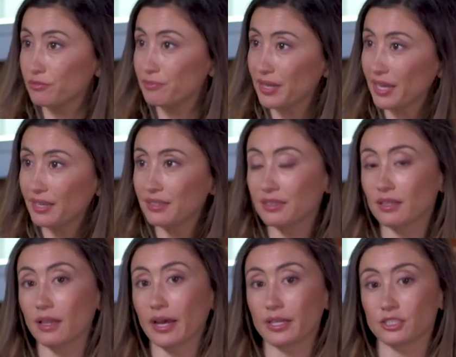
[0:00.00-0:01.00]
made in the
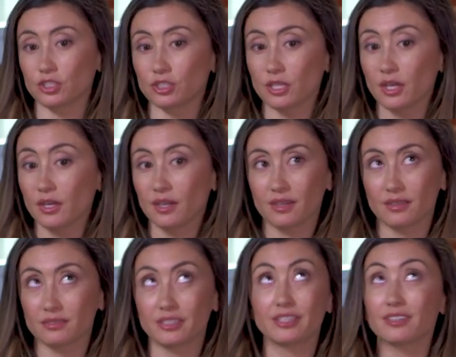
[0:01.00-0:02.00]
last
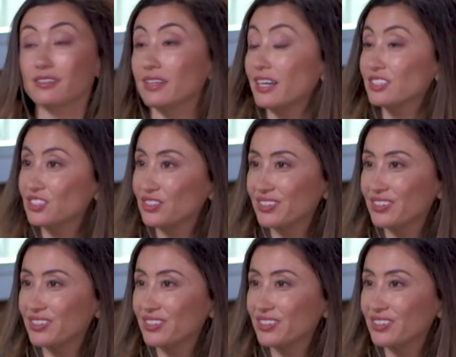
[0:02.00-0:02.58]
year, last two